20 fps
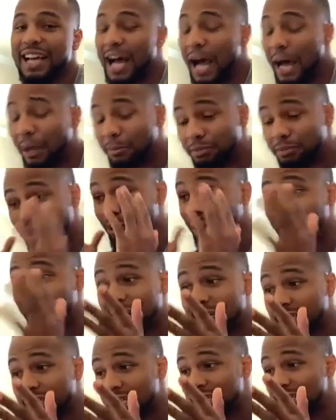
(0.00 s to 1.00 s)
I'm so
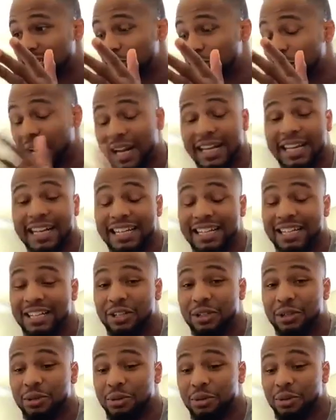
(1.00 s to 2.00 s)
locked into what I need to
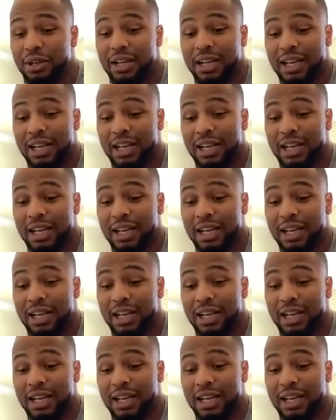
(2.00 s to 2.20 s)
do.